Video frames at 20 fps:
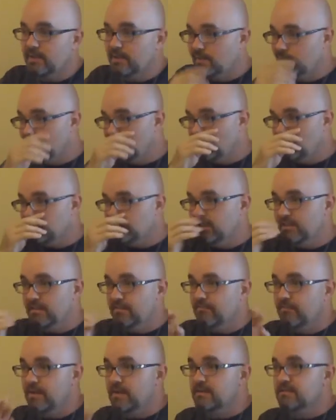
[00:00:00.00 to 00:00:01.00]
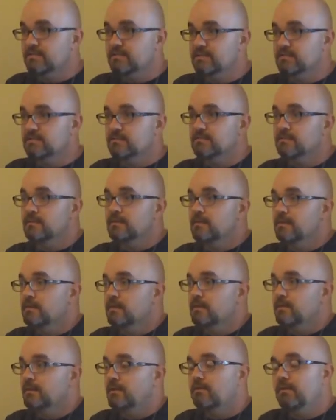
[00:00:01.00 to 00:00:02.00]
And understand the Pharisees,
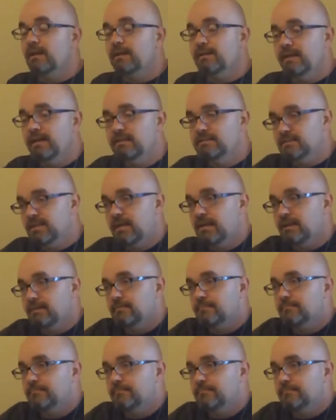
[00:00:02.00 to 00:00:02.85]
they were like the educated.